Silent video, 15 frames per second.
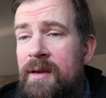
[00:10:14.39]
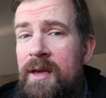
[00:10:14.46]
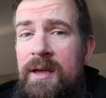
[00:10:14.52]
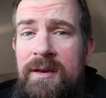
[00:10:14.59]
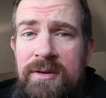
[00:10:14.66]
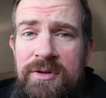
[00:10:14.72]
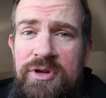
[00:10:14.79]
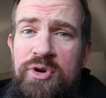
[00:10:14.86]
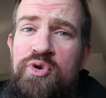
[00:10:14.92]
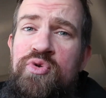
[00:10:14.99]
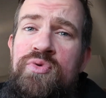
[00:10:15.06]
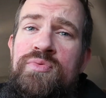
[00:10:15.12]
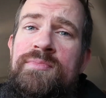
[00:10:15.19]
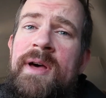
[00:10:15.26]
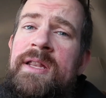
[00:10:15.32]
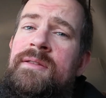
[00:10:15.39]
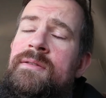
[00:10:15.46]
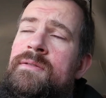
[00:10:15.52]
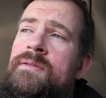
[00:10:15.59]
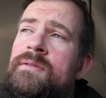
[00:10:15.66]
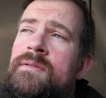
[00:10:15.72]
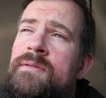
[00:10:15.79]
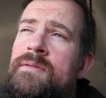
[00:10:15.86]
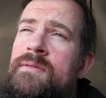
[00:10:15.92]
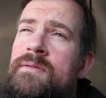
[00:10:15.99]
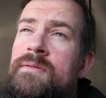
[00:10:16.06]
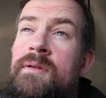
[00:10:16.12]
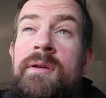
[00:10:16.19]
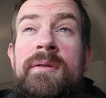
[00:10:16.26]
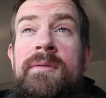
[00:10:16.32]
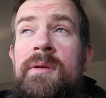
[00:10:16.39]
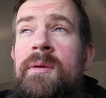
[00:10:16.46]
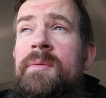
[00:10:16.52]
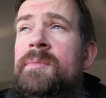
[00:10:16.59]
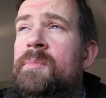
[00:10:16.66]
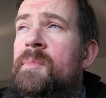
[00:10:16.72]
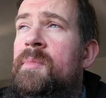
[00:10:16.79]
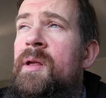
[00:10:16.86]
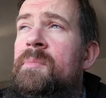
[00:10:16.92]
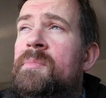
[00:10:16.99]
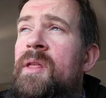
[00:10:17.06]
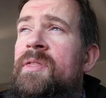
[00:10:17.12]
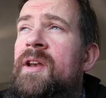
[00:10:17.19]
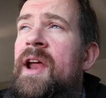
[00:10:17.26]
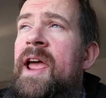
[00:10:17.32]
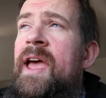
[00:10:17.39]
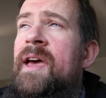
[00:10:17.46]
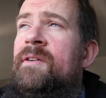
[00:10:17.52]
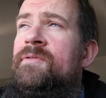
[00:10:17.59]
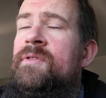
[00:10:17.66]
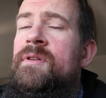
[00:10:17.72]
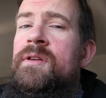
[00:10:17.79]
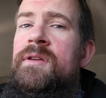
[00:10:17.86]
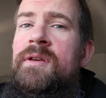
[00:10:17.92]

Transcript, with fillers: in two months, oh, about a month and a half.